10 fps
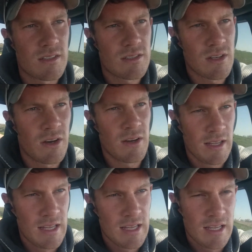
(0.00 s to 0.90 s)
So,
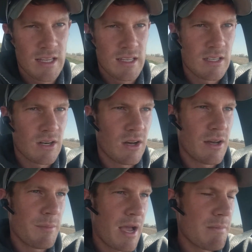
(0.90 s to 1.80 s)

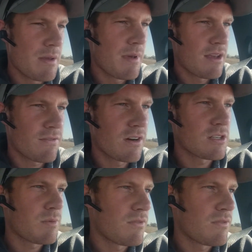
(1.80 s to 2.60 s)
it might be May 1st